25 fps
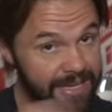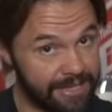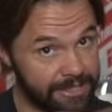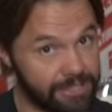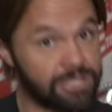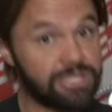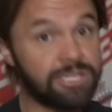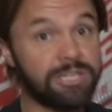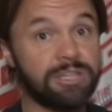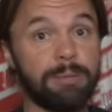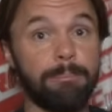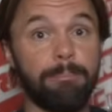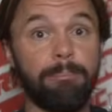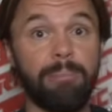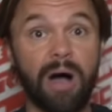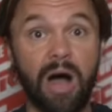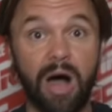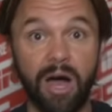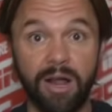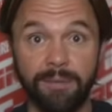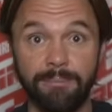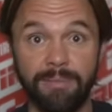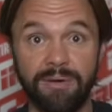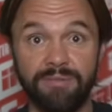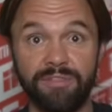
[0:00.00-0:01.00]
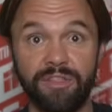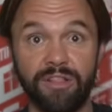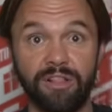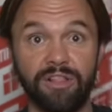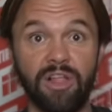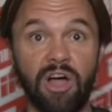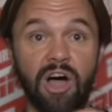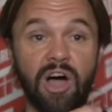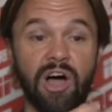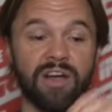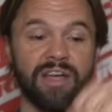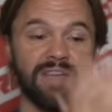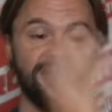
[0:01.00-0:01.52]
into the bottom of the
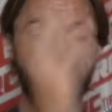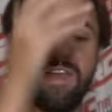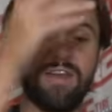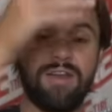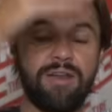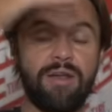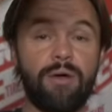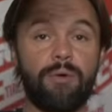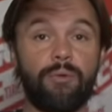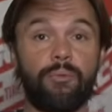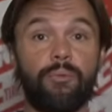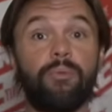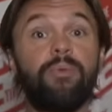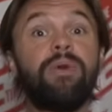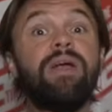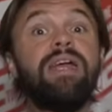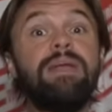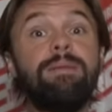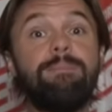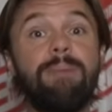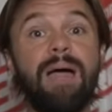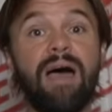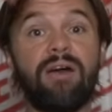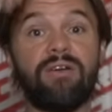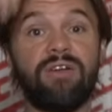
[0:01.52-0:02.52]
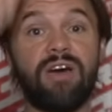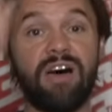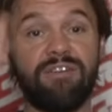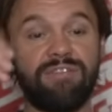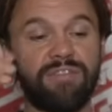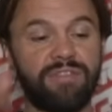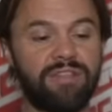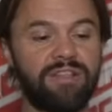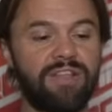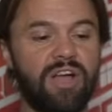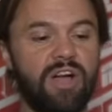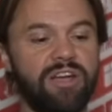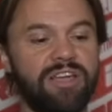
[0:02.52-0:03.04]
log and then rebound off
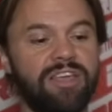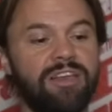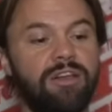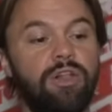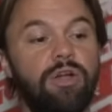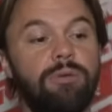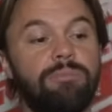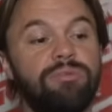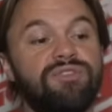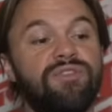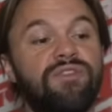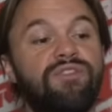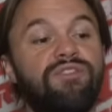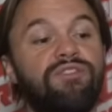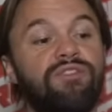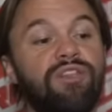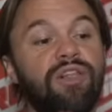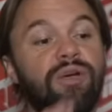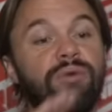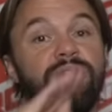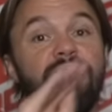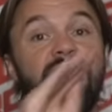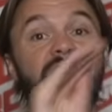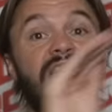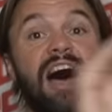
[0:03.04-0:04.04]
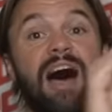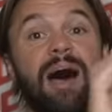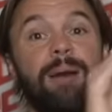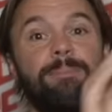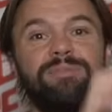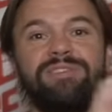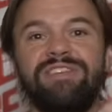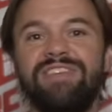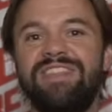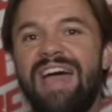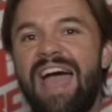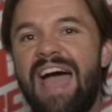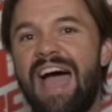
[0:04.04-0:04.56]
of the log. It'll almost float up
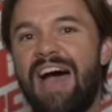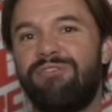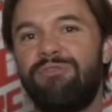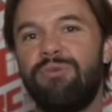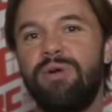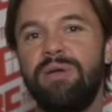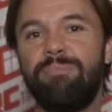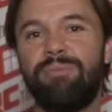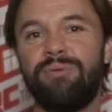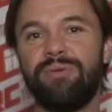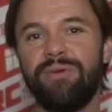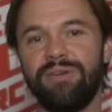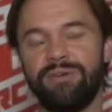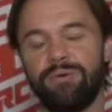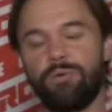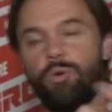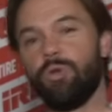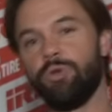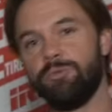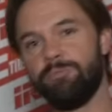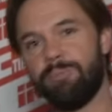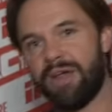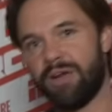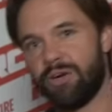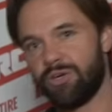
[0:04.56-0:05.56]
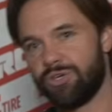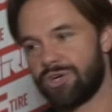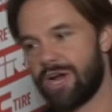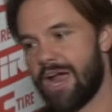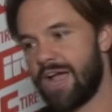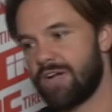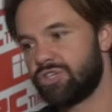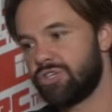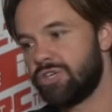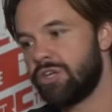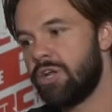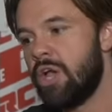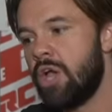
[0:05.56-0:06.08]
to the halfway point and hold better
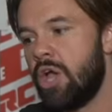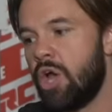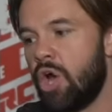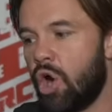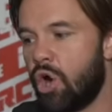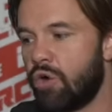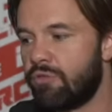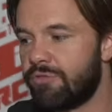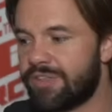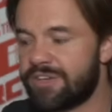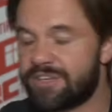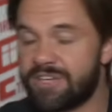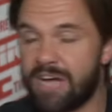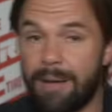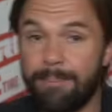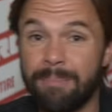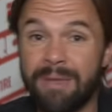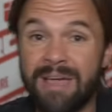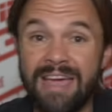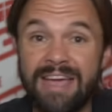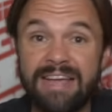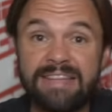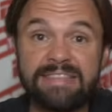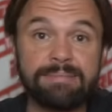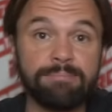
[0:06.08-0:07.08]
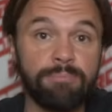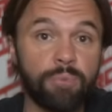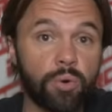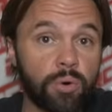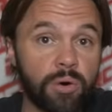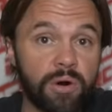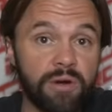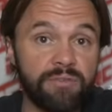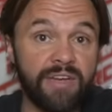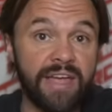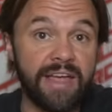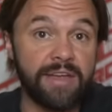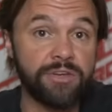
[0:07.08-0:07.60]
traction over the top. It's
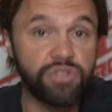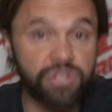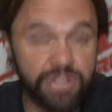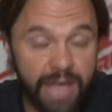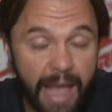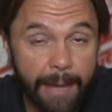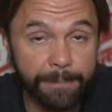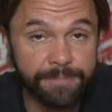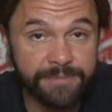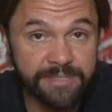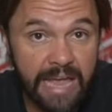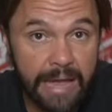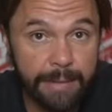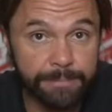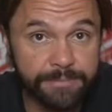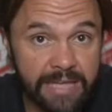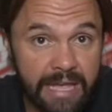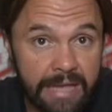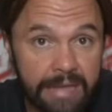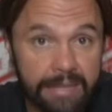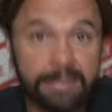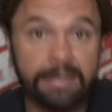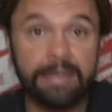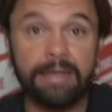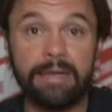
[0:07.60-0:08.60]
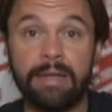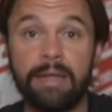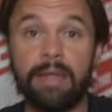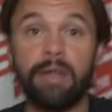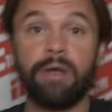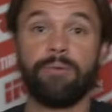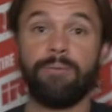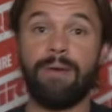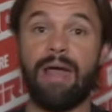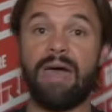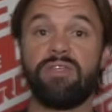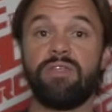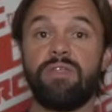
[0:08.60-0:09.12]
more of a jap zap technique
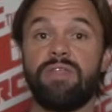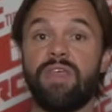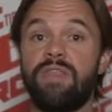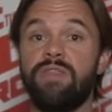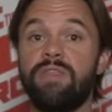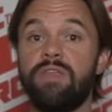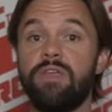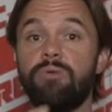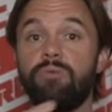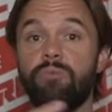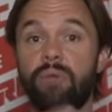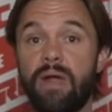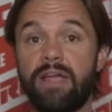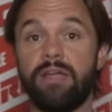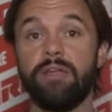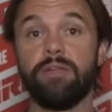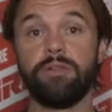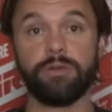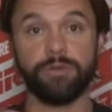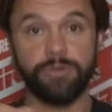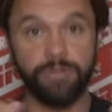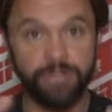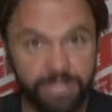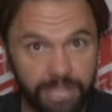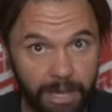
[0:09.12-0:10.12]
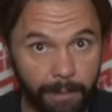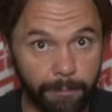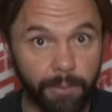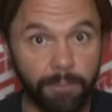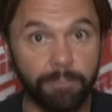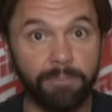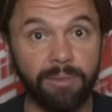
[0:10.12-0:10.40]
rather than the regular double